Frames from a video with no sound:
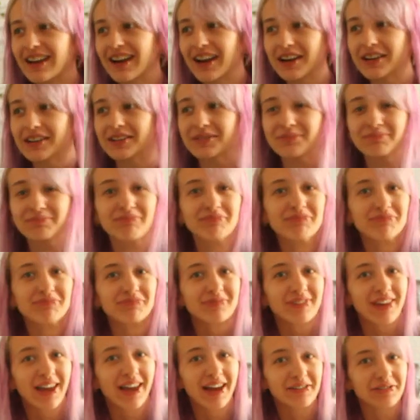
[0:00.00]

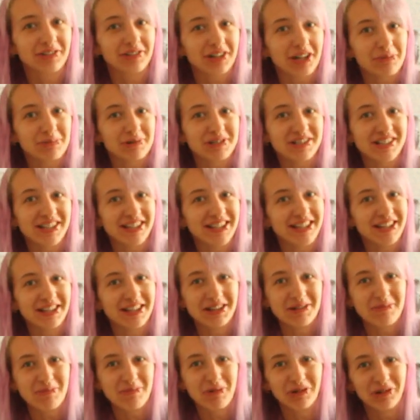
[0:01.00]
have a cup of tea
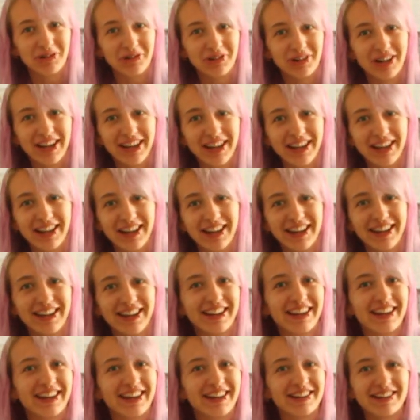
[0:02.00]
in the morning
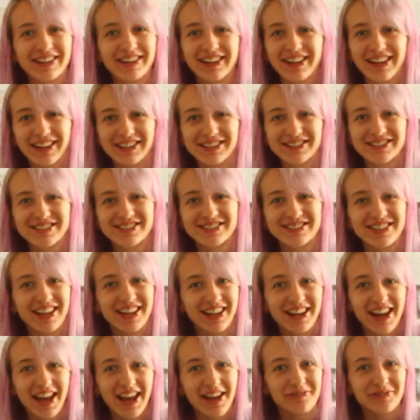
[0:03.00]

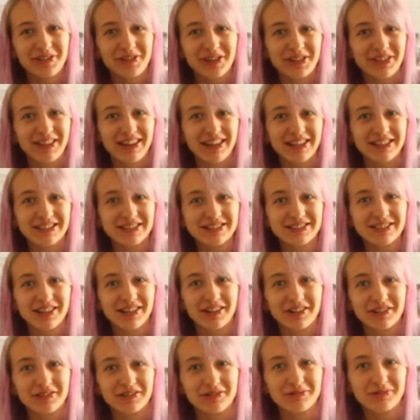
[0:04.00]
and everything.
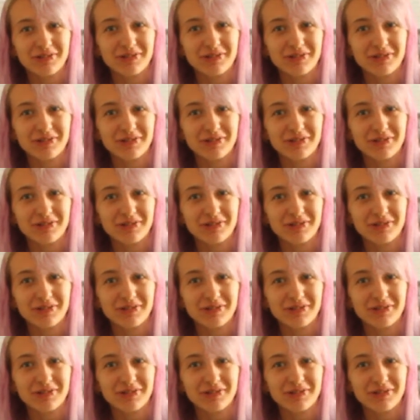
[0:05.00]
So